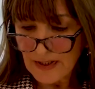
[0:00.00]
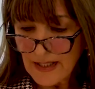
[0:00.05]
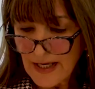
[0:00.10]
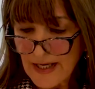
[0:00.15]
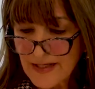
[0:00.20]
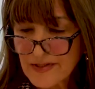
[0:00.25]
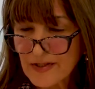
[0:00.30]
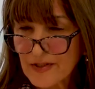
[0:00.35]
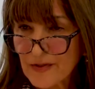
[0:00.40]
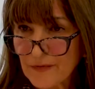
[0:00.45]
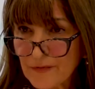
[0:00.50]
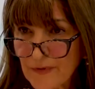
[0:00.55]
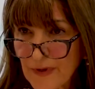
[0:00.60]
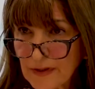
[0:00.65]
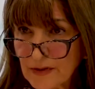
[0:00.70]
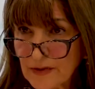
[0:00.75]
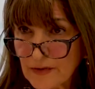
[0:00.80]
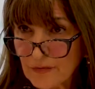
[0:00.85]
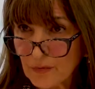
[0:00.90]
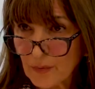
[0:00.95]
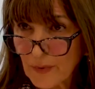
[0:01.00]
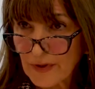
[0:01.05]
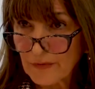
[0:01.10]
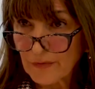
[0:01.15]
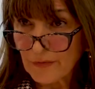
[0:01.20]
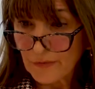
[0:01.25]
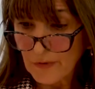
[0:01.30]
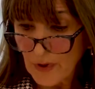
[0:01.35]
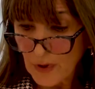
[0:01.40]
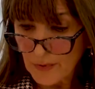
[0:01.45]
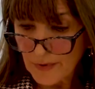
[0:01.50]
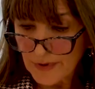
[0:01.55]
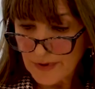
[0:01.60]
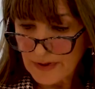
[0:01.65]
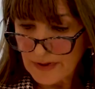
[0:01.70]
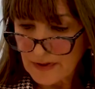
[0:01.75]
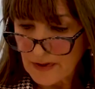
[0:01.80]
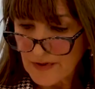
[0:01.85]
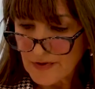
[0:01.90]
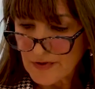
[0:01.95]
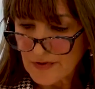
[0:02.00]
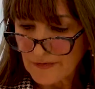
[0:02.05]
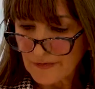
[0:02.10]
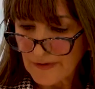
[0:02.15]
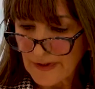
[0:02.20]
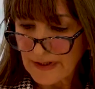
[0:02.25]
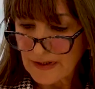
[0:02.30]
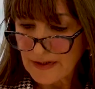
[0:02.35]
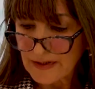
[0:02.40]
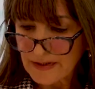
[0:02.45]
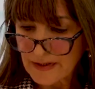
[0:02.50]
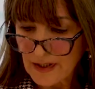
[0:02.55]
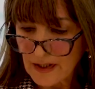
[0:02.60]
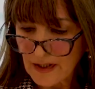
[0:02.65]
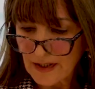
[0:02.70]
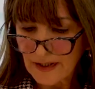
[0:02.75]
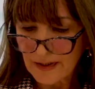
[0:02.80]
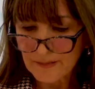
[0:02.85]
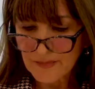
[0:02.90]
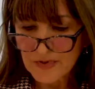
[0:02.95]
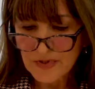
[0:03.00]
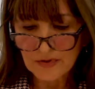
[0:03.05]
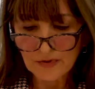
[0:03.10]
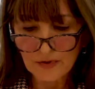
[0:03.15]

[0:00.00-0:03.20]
as an effective way forward in our divided times,